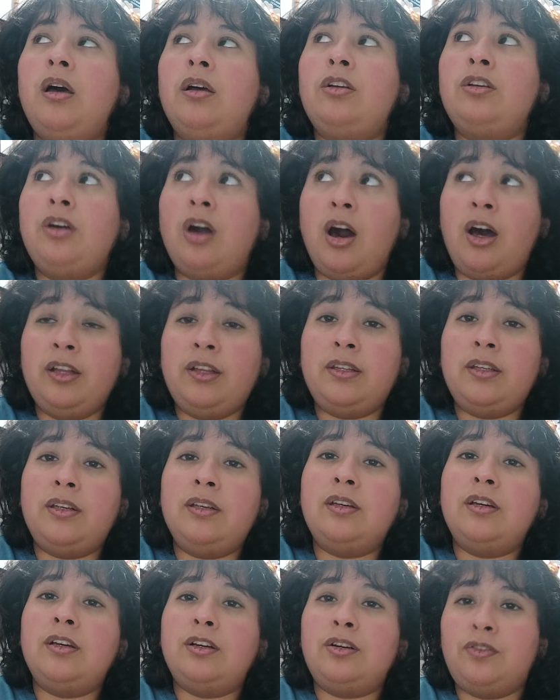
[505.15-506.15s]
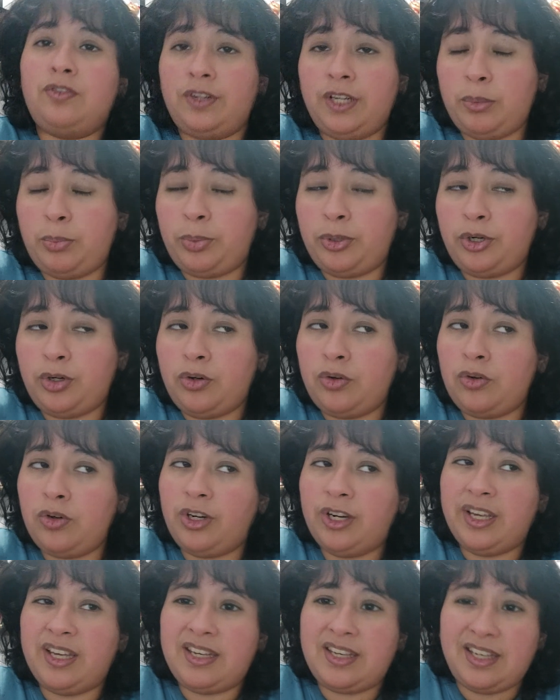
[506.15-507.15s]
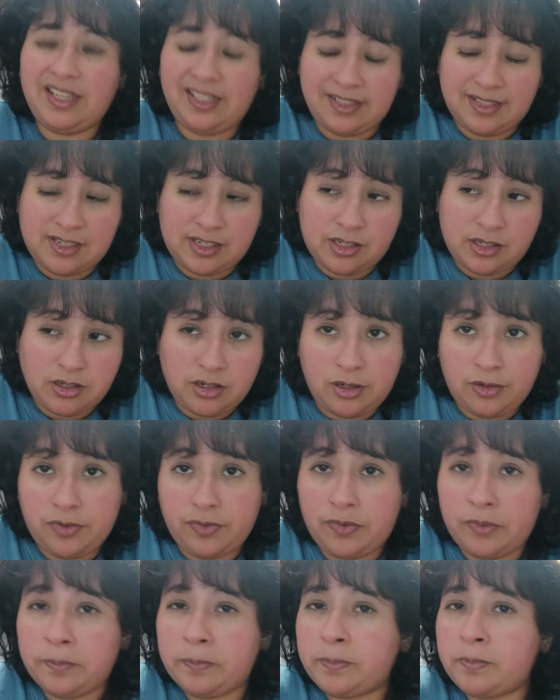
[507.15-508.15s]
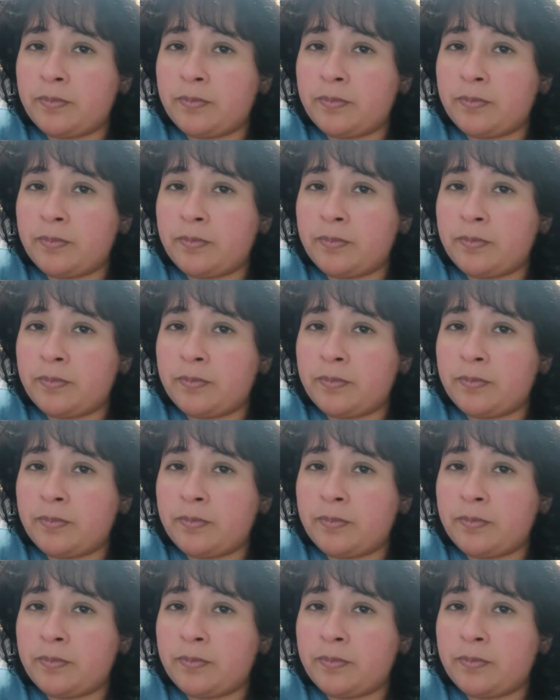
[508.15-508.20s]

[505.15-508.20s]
cut, rip, or hit stuff.